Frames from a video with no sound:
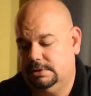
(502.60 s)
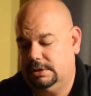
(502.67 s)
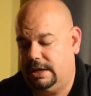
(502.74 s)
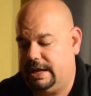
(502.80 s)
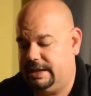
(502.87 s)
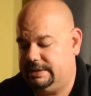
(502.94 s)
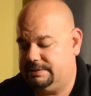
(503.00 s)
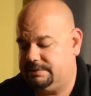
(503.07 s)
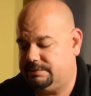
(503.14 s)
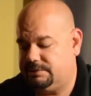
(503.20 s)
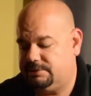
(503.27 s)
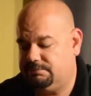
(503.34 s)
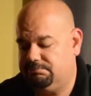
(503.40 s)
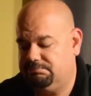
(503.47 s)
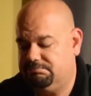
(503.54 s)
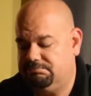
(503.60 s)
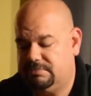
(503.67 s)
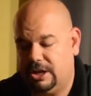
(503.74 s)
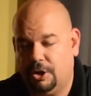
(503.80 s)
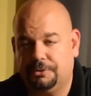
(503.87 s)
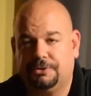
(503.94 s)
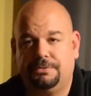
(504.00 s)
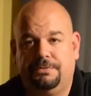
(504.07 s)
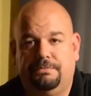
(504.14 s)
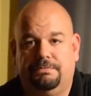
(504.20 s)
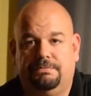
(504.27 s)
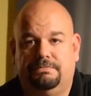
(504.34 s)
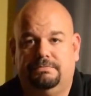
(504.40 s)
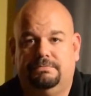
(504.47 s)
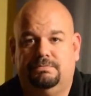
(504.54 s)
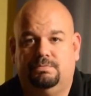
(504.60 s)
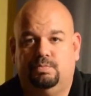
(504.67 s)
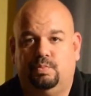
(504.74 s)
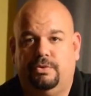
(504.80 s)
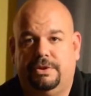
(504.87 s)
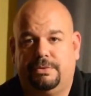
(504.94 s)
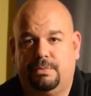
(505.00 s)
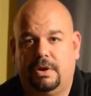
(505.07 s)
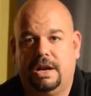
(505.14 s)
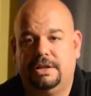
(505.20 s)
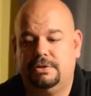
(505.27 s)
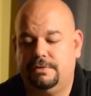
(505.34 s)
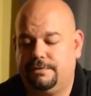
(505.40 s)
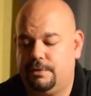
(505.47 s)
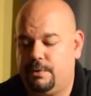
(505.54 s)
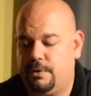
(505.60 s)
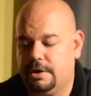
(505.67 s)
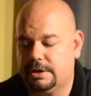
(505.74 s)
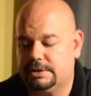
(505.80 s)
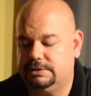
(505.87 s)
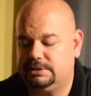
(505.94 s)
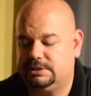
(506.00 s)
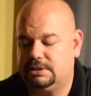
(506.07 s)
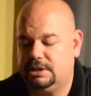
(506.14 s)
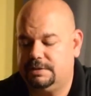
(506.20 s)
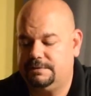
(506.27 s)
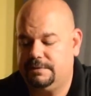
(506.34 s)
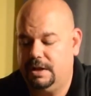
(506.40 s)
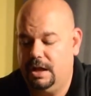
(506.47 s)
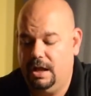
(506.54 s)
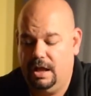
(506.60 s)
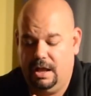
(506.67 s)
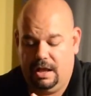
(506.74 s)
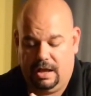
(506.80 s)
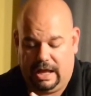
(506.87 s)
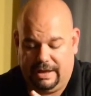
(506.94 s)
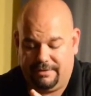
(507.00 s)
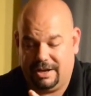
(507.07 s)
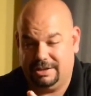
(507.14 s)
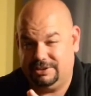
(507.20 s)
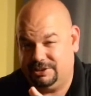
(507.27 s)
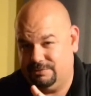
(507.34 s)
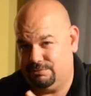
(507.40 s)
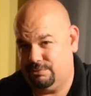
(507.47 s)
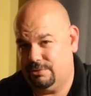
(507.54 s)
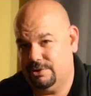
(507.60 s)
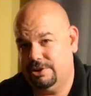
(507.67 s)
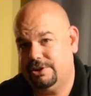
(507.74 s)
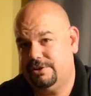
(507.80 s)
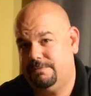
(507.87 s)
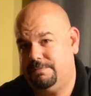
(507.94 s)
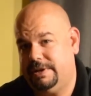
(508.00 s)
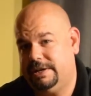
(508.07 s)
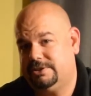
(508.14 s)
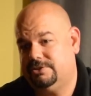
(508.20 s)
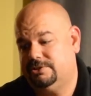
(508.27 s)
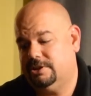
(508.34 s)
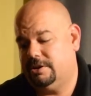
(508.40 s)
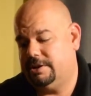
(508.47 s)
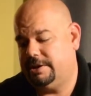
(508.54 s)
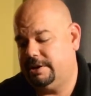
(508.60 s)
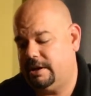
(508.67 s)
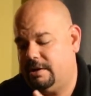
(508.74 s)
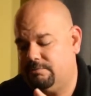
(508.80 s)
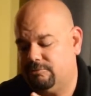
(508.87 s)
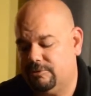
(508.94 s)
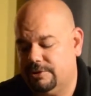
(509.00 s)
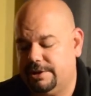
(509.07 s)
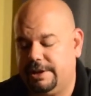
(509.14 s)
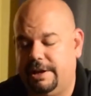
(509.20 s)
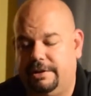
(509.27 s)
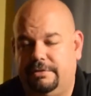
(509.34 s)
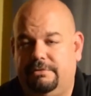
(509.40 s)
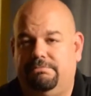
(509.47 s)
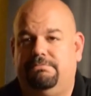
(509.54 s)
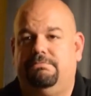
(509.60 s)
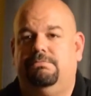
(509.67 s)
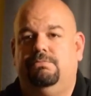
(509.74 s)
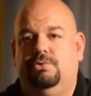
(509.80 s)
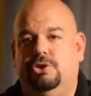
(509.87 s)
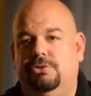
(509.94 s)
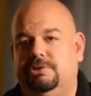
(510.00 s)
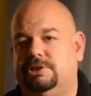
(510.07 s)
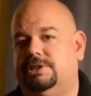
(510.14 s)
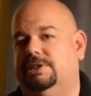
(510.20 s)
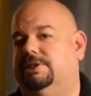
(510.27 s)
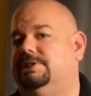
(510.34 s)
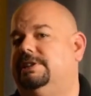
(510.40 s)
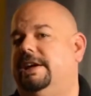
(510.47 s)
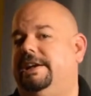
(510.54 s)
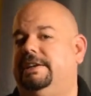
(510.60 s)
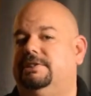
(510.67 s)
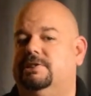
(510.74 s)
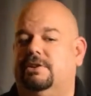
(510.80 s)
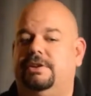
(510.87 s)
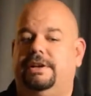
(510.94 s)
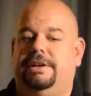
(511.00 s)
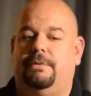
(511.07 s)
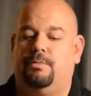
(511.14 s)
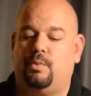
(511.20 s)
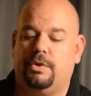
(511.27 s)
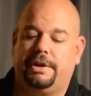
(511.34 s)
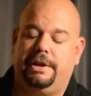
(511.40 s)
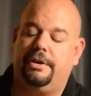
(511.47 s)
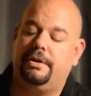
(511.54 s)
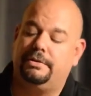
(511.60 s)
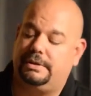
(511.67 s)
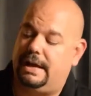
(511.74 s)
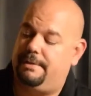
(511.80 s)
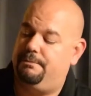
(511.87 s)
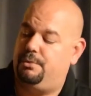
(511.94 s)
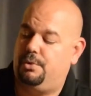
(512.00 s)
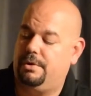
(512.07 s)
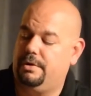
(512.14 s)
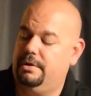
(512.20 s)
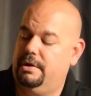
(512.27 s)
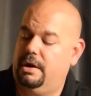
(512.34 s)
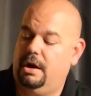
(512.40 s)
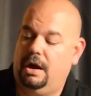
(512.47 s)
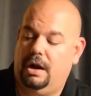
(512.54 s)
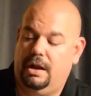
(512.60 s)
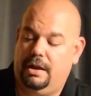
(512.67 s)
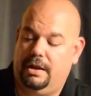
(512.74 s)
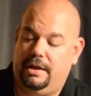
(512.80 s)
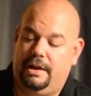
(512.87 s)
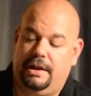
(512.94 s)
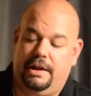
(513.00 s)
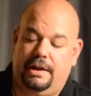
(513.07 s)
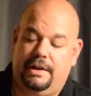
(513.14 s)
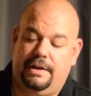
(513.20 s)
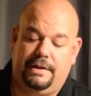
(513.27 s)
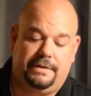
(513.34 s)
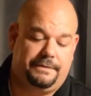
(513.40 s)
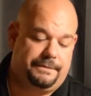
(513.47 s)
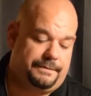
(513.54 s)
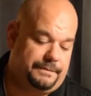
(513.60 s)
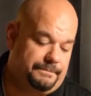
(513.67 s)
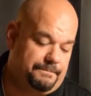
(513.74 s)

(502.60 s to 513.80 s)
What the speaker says: has helped with what I do for work and stuff. I've gotten some really good pictures on it. I'm really getting used to the settings on it, and I'm working on that more. If